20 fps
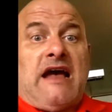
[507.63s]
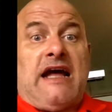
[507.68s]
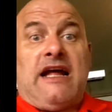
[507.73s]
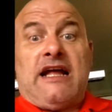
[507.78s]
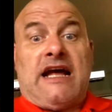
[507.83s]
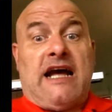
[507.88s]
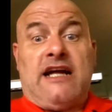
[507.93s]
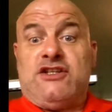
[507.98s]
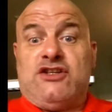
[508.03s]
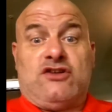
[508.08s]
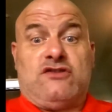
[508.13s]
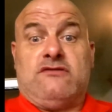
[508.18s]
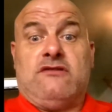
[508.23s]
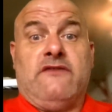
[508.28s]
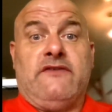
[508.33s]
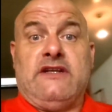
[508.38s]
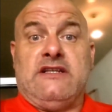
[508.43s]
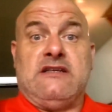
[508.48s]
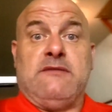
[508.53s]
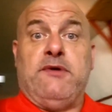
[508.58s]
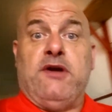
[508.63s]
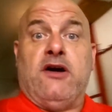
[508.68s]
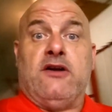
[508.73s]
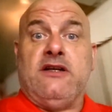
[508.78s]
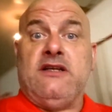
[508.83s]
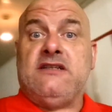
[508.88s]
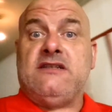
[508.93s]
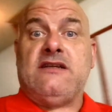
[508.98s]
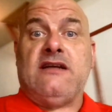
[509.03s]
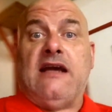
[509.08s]
I just love it, to be
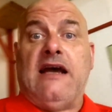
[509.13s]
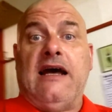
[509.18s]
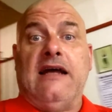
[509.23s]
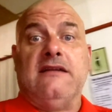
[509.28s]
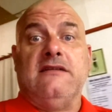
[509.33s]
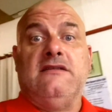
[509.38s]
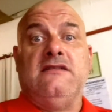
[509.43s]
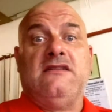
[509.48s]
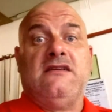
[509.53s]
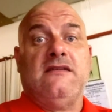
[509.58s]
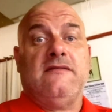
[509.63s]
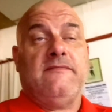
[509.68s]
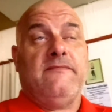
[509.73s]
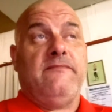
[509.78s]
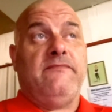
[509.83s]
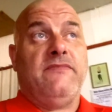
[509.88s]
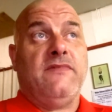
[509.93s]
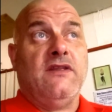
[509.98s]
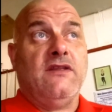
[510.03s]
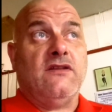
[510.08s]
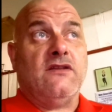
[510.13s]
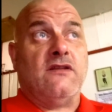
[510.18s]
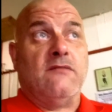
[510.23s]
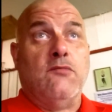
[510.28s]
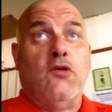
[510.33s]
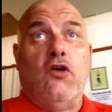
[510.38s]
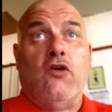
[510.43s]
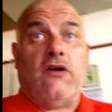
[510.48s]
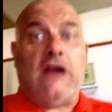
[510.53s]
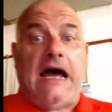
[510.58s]
honest. And
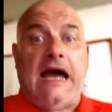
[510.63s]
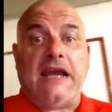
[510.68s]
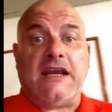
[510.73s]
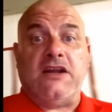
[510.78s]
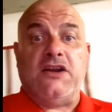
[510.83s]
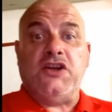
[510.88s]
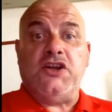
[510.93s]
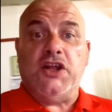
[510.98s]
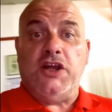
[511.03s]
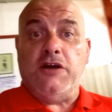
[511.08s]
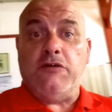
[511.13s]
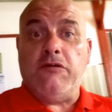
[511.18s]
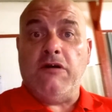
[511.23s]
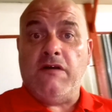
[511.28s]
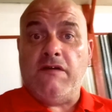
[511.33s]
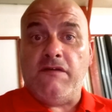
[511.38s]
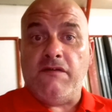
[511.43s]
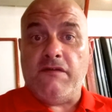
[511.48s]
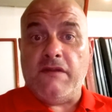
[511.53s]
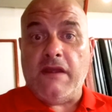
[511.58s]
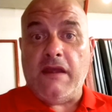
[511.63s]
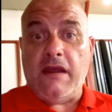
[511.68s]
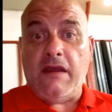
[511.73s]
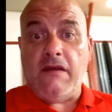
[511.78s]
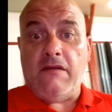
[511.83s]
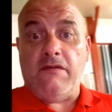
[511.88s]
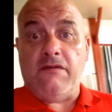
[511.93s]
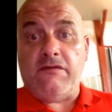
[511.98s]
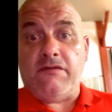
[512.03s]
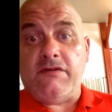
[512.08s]
the more I can do,
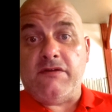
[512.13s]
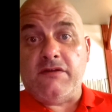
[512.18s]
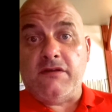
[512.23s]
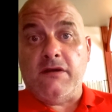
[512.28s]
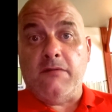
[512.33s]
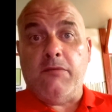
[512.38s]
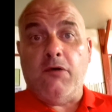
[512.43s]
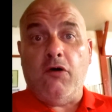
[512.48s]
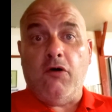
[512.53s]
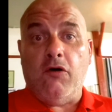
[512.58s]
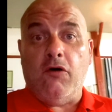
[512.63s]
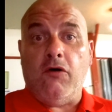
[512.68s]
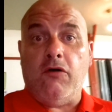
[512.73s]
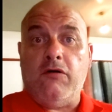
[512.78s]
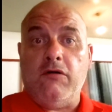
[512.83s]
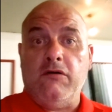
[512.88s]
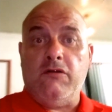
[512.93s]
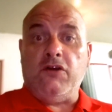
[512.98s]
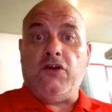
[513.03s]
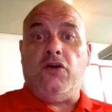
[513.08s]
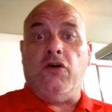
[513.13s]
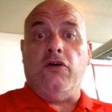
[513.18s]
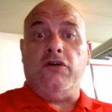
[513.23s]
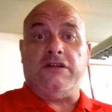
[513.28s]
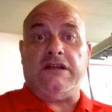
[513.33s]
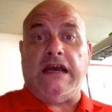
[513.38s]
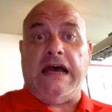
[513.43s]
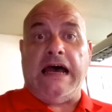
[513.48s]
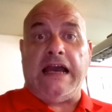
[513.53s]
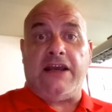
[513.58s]
the more
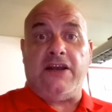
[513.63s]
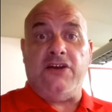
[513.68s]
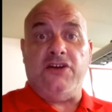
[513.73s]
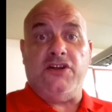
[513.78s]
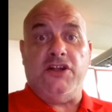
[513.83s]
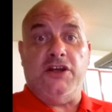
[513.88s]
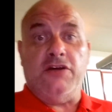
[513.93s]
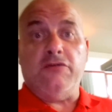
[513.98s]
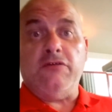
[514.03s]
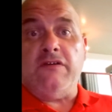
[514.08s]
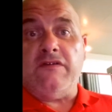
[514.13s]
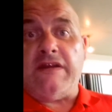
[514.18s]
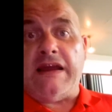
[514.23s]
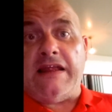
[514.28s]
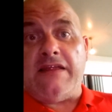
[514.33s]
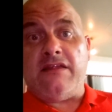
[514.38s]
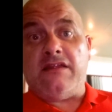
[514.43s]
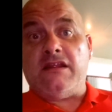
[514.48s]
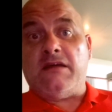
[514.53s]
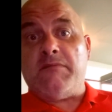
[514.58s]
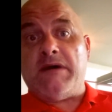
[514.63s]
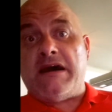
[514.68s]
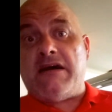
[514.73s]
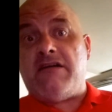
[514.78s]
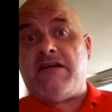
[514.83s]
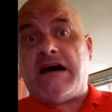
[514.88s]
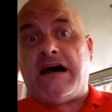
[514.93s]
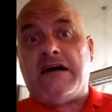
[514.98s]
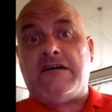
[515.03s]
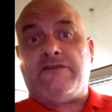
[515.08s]
good I can do, then the
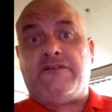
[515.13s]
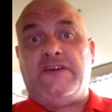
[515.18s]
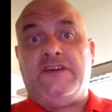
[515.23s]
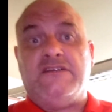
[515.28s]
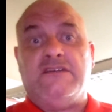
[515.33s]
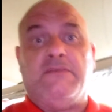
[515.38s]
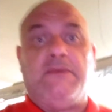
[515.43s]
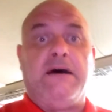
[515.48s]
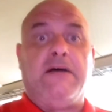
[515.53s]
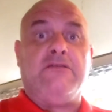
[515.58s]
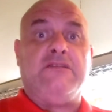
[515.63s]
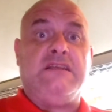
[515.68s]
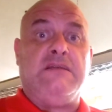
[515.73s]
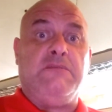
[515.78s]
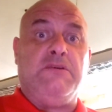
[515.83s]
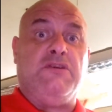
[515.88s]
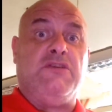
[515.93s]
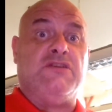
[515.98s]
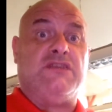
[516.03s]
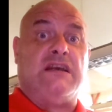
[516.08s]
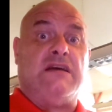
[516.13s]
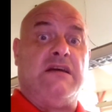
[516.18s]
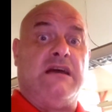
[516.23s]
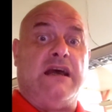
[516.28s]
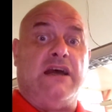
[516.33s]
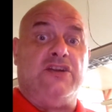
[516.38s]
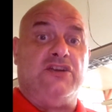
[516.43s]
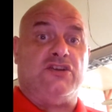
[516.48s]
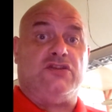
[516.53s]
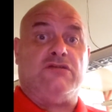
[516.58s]
better I'll feel about it, because
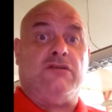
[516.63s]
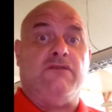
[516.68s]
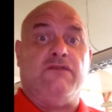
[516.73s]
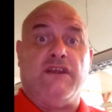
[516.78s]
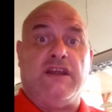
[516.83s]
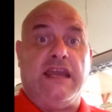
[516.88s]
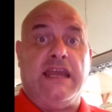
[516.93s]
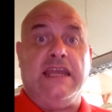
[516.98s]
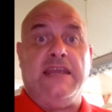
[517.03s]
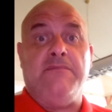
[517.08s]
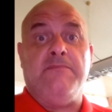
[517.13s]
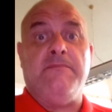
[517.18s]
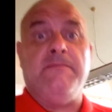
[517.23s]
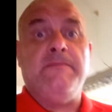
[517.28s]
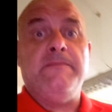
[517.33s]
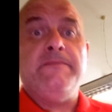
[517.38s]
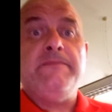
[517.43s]
I just love the game.